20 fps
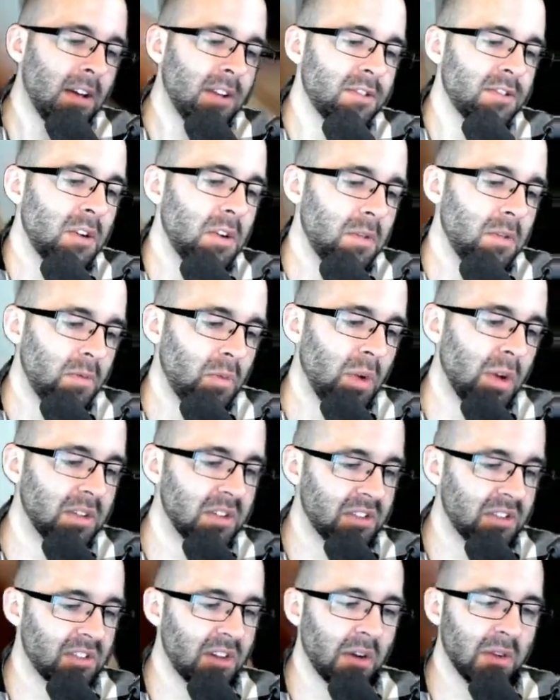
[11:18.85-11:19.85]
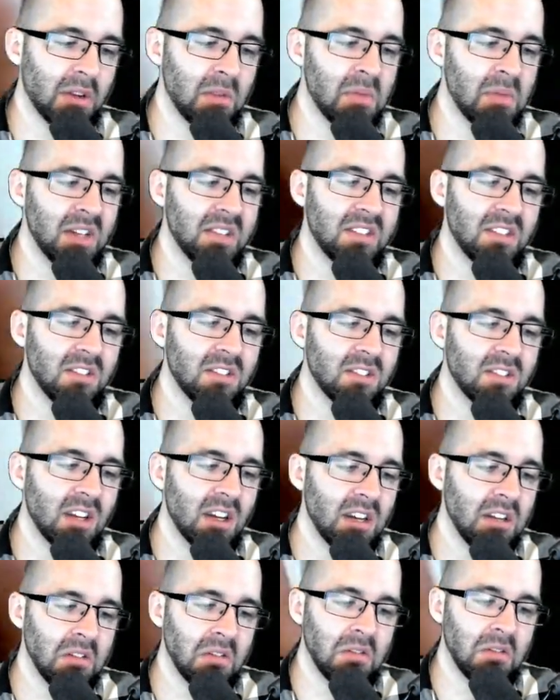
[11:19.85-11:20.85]
So we want to start with the messier
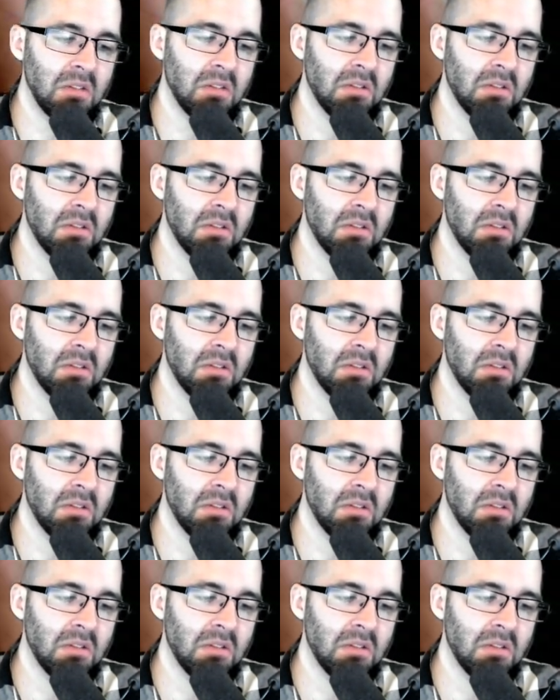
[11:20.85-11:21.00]
side.